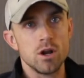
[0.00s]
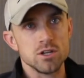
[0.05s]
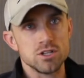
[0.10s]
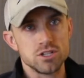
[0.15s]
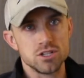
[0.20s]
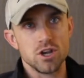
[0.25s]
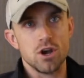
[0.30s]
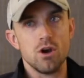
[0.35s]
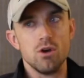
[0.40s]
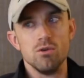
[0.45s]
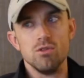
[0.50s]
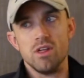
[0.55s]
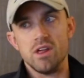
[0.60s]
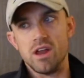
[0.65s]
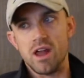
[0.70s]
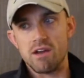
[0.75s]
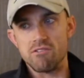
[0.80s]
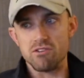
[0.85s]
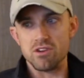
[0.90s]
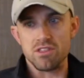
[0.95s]
to show
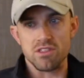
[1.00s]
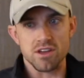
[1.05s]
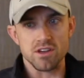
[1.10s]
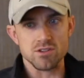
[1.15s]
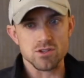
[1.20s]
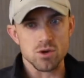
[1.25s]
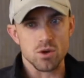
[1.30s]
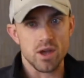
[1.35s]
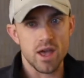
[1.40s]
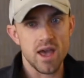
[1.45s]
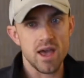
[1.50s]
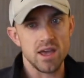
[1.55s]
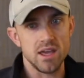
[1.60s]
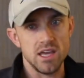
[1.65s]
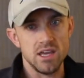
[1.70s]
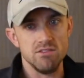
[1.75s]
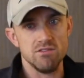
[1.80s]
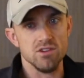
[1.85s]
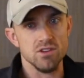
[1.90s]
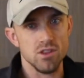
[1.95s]
that everything's okay,
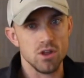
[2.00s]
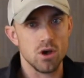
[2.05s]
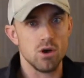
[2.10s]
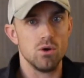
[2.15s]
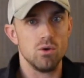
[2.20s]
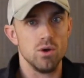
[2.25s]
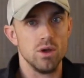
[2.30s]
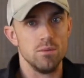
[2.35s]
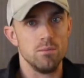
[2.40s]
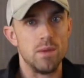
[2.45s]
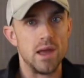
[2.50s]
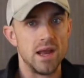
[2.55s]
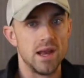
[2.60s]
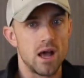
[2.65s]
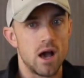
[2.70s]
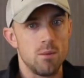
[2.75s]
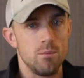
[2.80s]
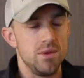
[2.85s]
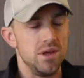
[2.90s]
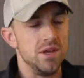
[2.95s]
even though it may
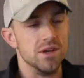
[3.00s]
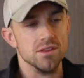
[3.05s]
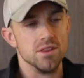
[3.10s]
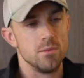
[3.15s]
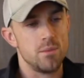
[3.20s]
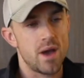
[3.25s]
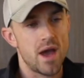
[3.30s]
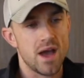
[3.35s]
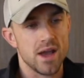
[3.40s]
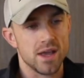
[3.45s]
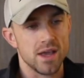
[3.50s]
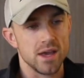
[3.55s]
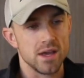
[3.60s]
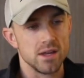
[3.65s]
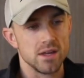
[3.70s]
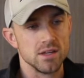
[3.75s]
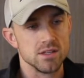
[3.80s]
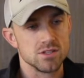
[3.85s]
not be on the back end.